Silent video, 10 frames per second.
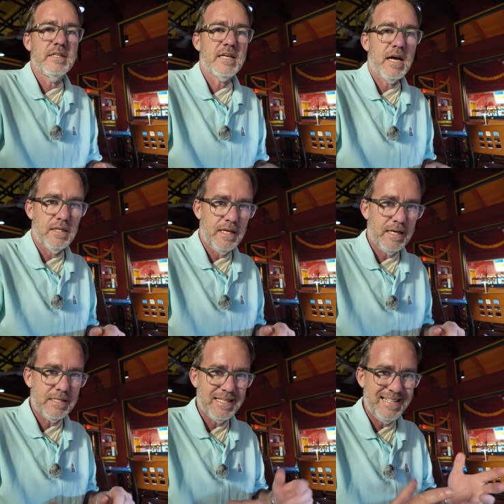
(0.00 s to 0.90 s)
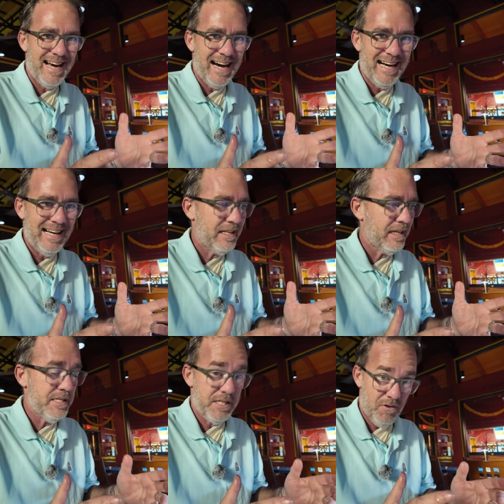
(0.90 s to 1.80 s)
It's kind of like Sanaa
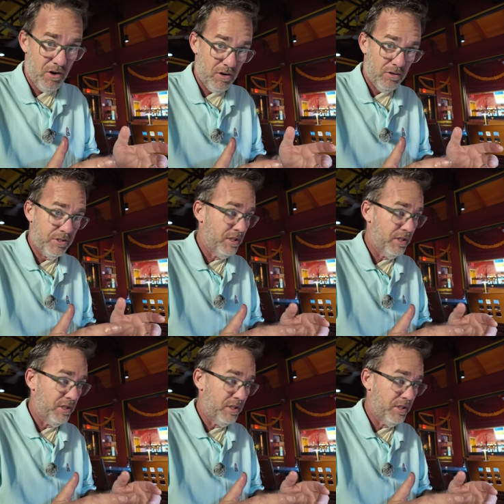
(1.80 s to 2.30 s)
because they're all